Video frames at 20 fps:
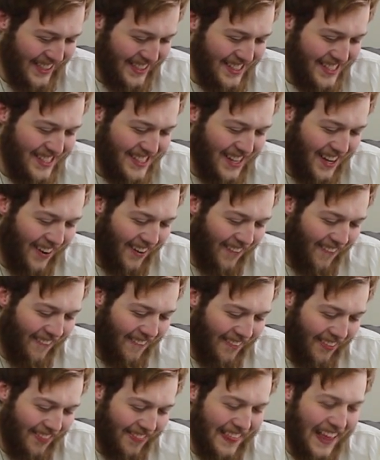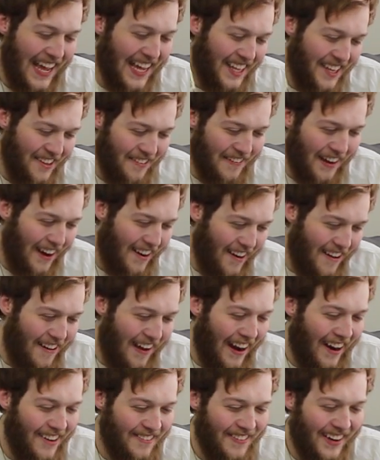So thank you very,
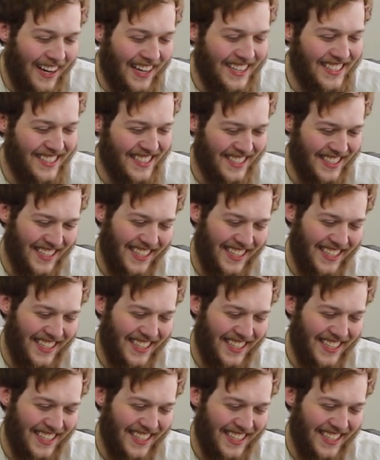very much.